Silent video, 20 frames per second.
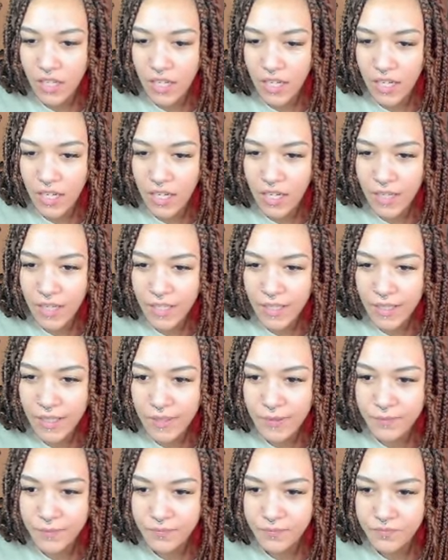
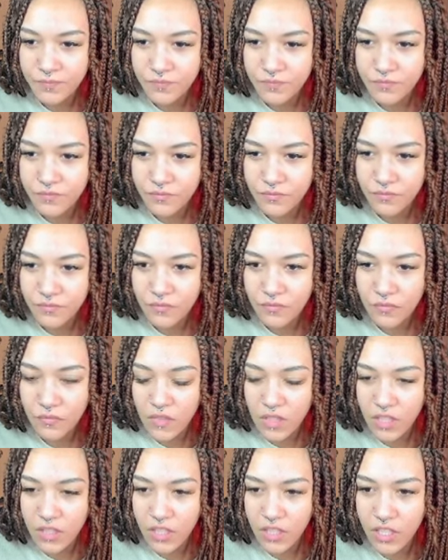I'm
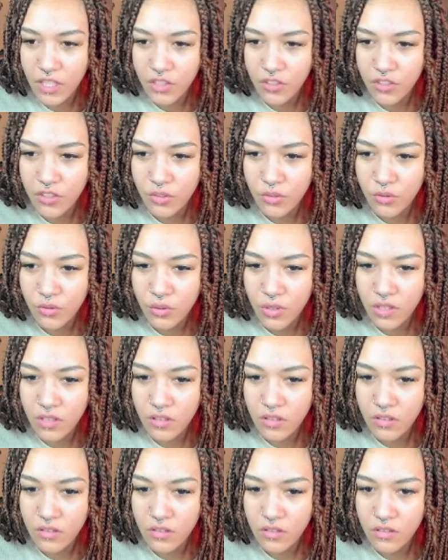gonna do
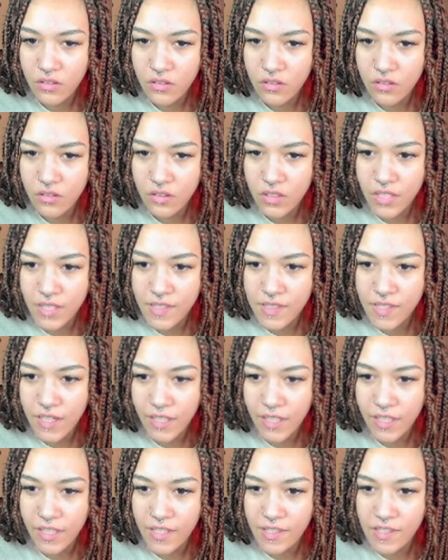these
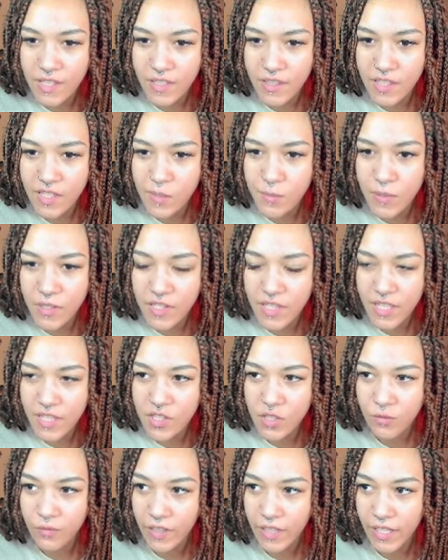leggings. Like, this person has
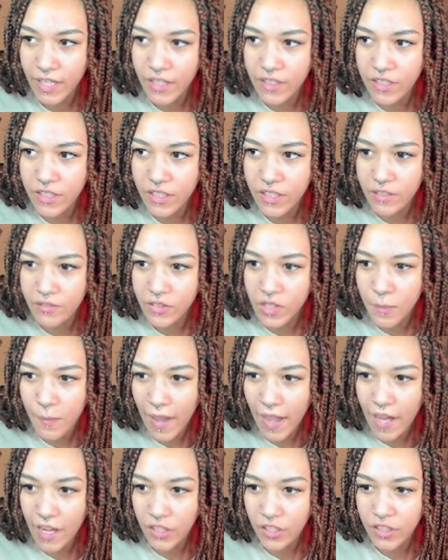the right idea for the
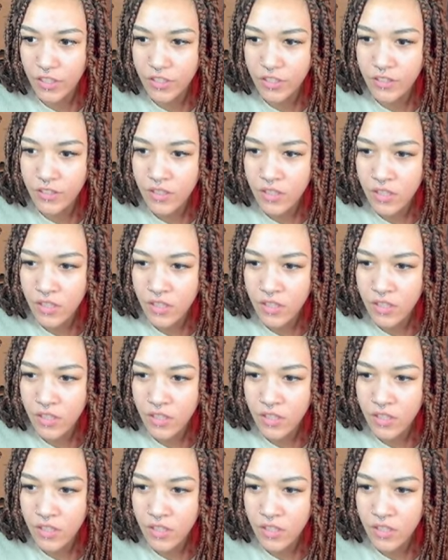pattern.